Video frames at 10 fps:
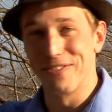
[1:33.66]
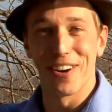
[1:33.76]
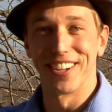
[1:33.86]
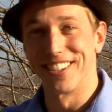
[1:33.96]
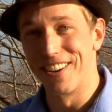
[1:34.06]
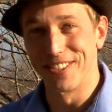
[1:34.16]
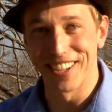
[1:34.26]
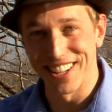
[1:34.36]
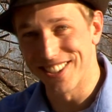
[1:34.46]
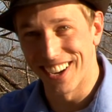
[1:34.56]
fall in love with
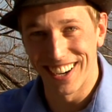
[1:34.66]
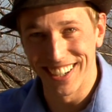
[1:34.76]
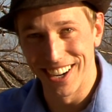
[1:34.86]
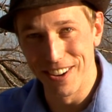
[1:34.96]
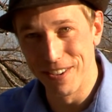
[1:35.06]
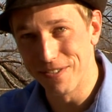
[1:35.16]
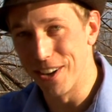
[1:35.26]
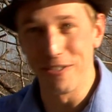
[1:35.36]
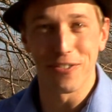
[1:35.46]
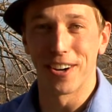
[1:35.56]
that song, you know, even if they
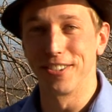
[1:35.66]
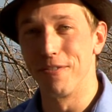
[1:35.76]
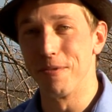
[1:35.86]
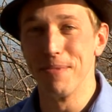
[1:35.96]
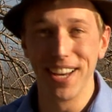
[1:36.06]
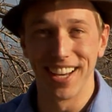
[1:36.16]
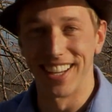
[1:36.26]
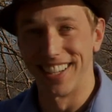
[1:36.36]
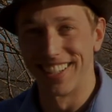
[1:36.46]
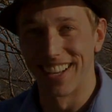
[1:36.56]
don't fall in love with
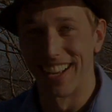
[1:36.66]
me. And uh,